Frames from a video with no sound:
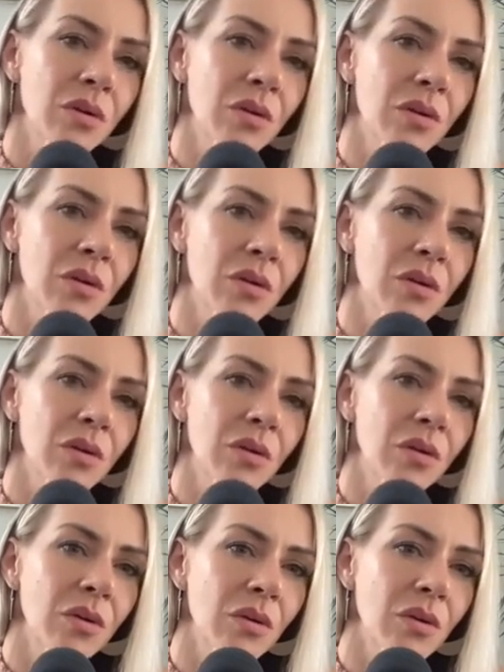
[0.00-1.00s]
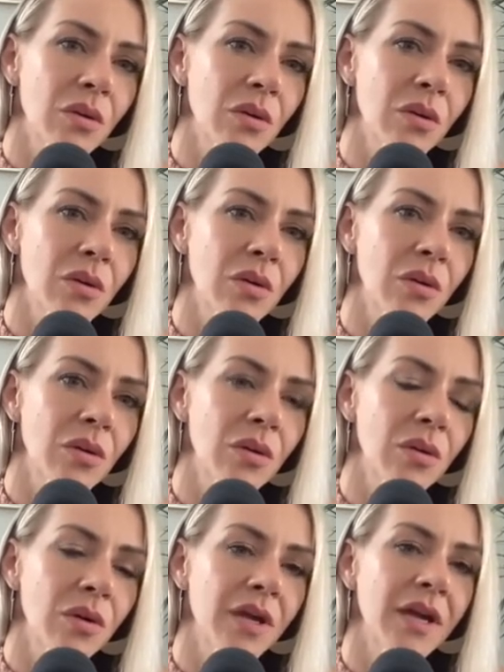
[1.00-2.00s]

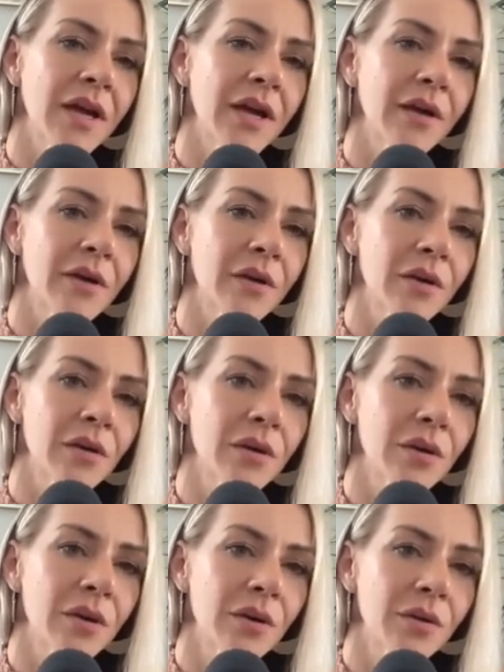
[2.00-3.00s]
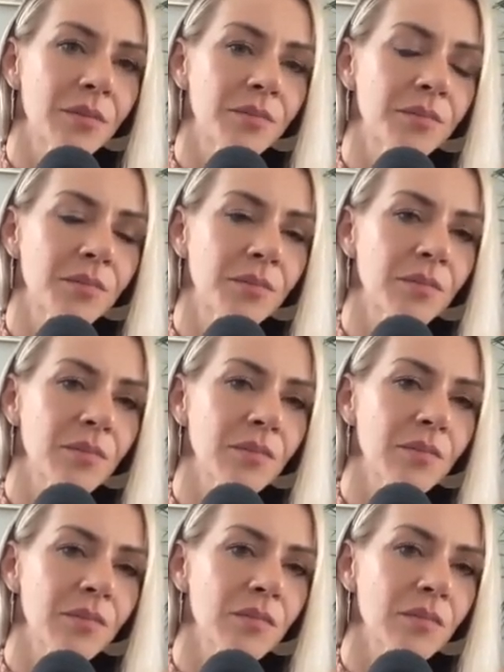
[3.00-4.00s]

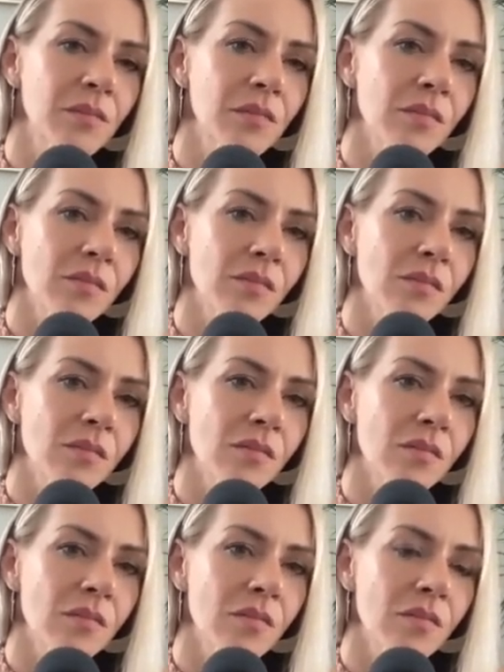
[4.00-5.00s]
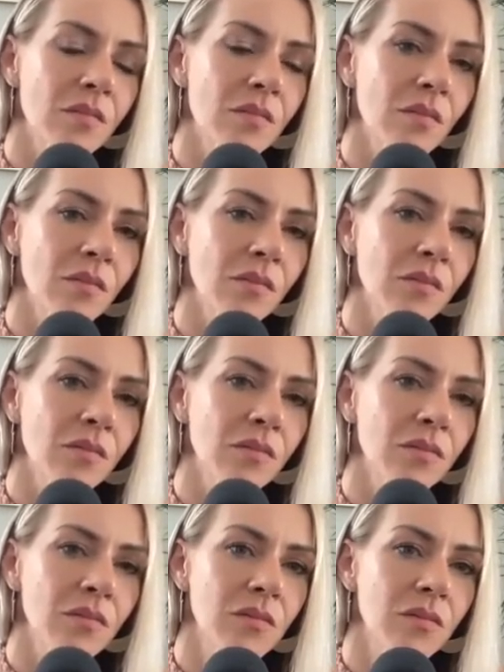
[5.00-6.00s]

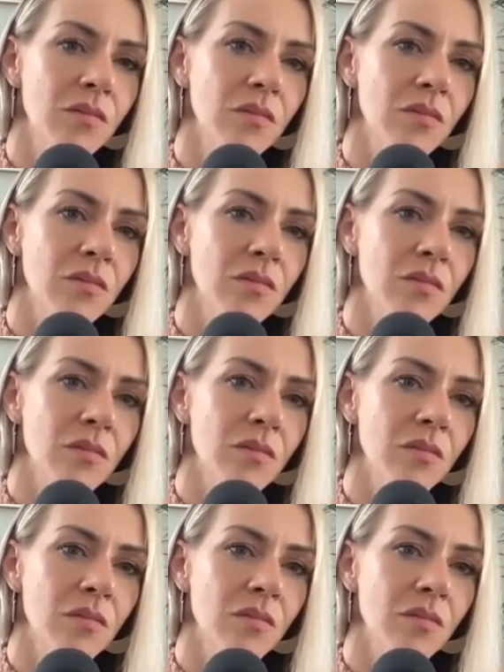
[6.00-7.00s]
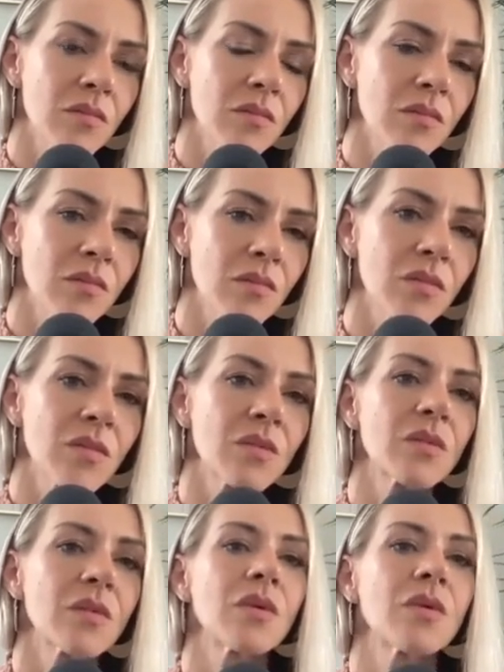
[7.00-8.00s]
(not speaking)